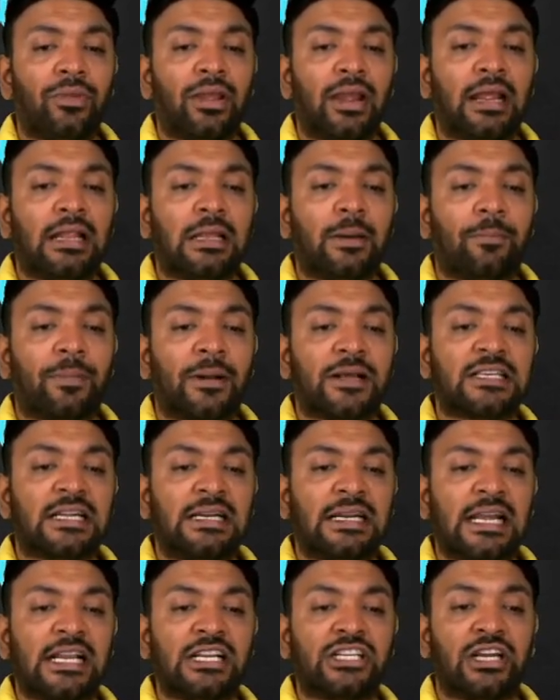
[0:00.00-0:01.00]
in the
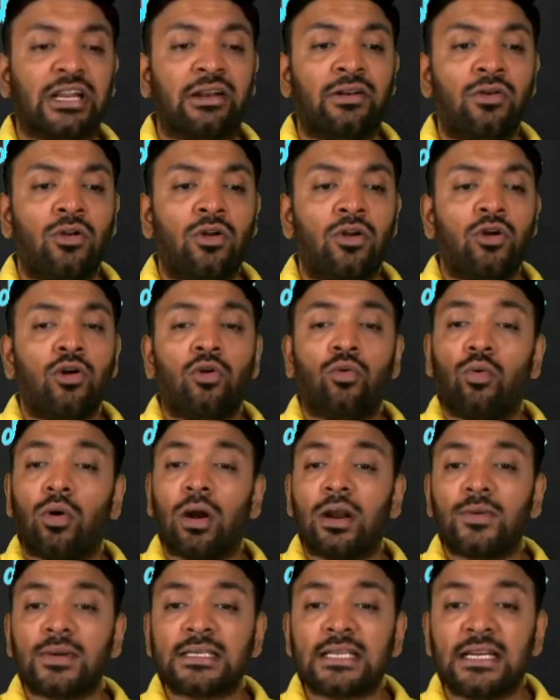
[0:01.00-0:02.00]
presentation,
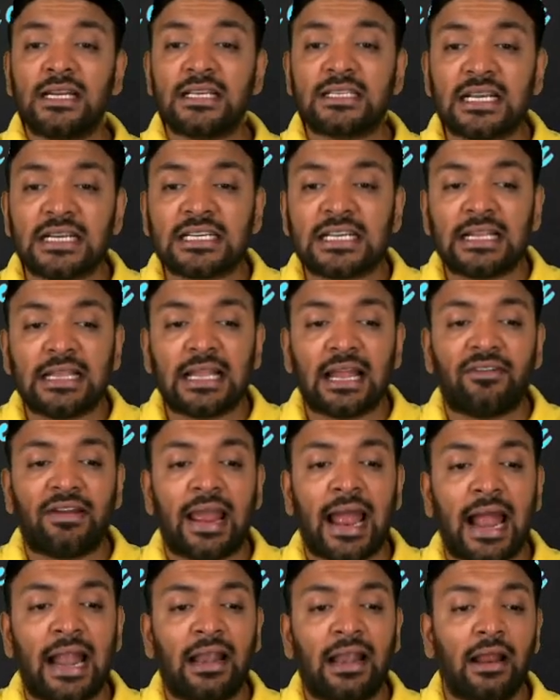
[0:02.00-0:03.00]
what was the discussion that we
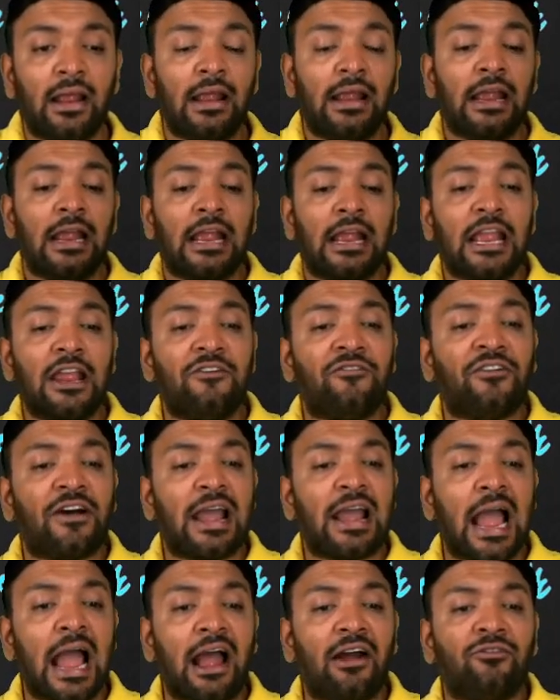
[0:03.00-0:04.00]
had? If I
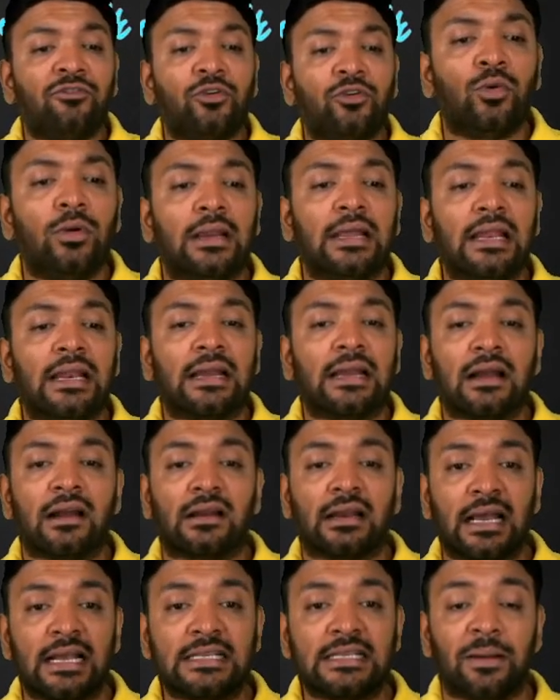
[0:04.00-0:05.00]
have to
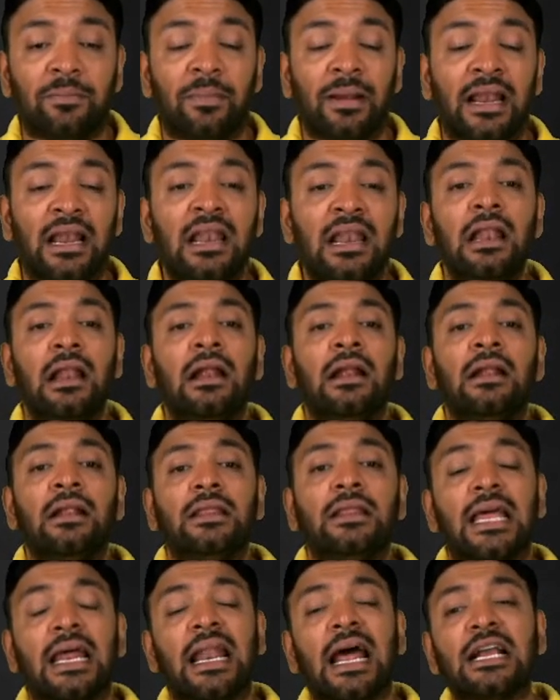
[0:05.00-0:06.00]
derecognize a bill,
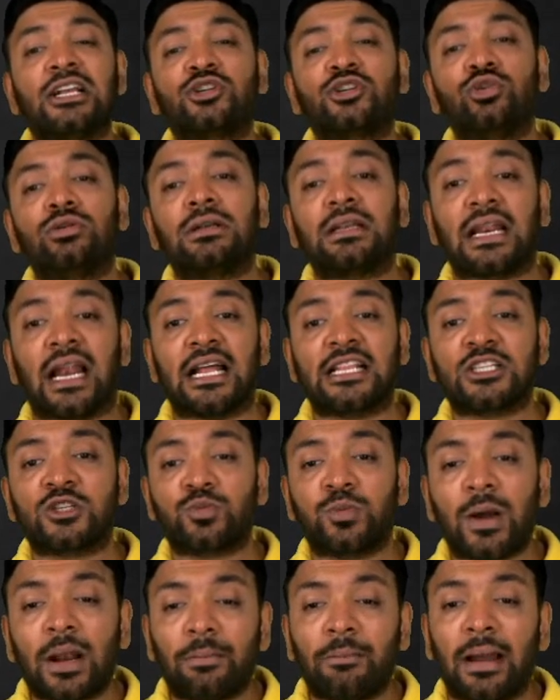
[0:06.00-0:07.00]
then I should
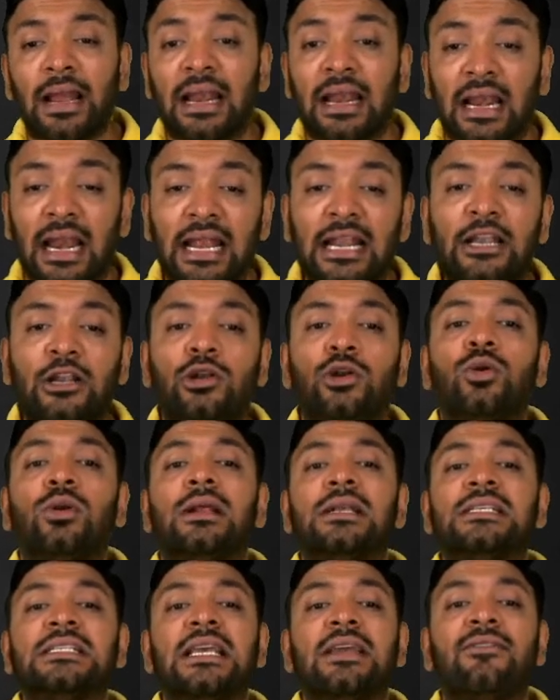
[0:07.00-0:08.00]
transfer my right to
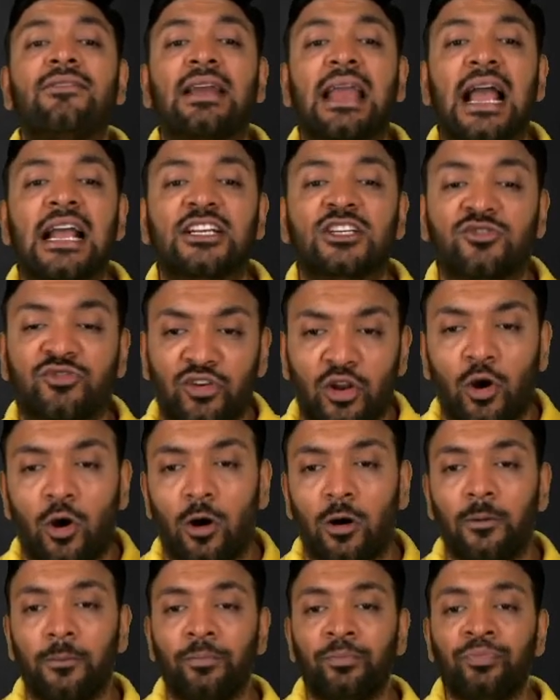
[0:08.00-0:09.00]
receive cash
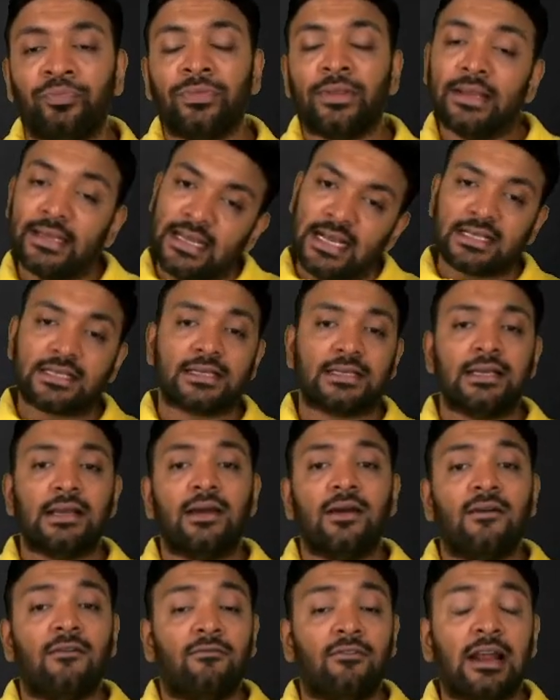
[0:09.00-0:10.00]
flow. Yes,
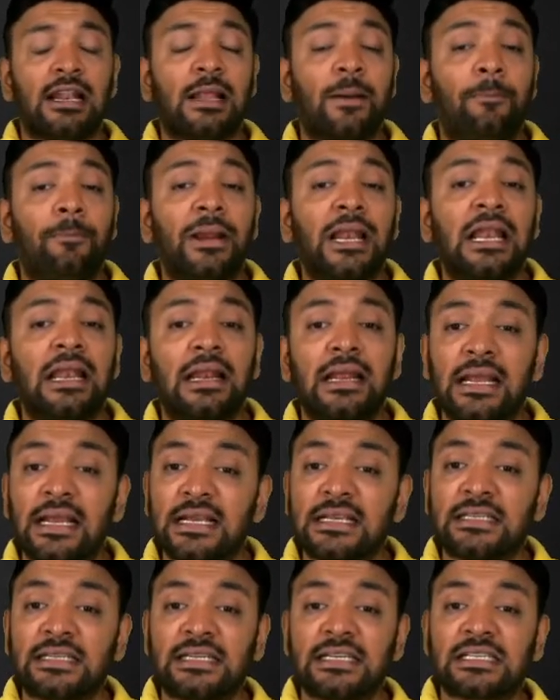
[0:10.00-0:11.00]
when the bill
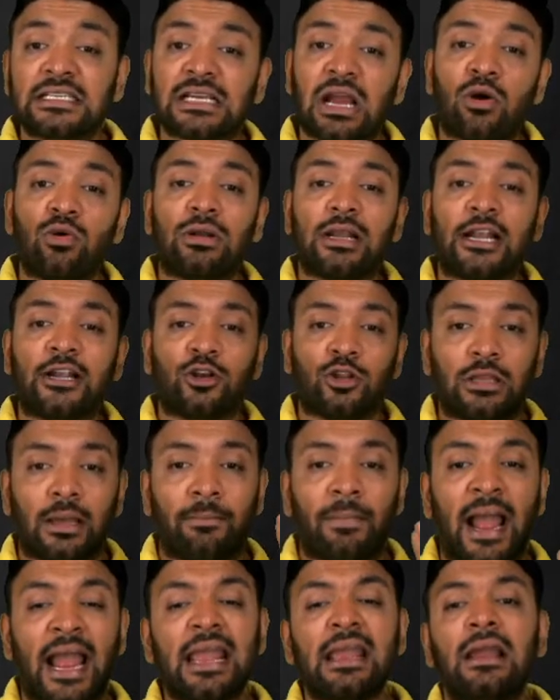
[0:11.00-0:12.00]
is discounted to the
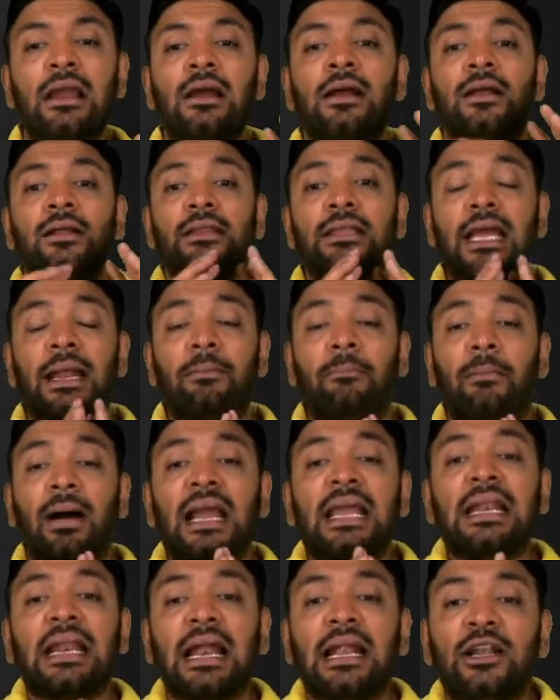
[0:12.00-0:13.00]
bank, then
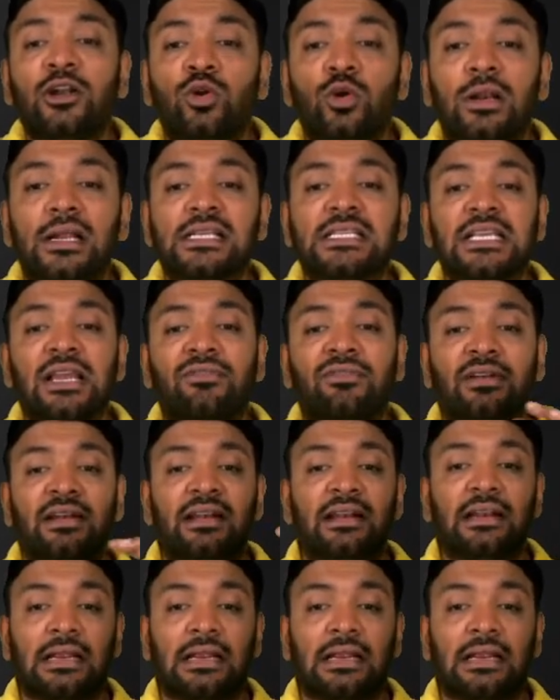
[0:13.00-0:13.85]
my right to receive